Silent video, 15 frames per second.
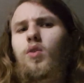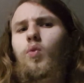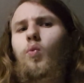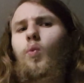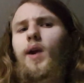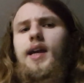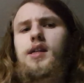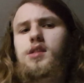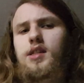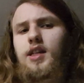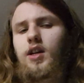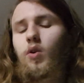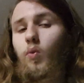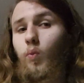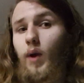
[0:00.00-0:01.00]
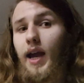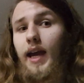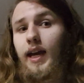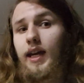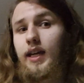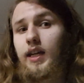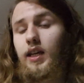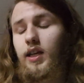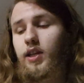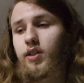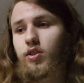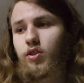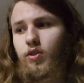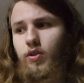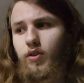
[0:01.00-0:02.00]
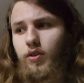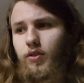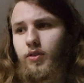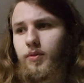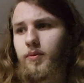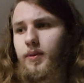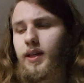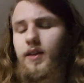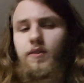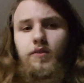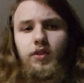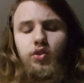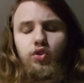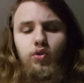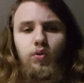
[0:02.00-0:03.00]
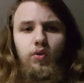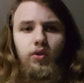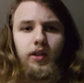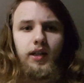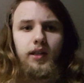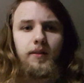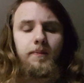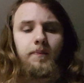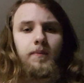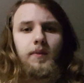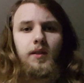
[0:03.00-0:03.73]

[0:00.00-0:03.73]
wasting away in your inventory.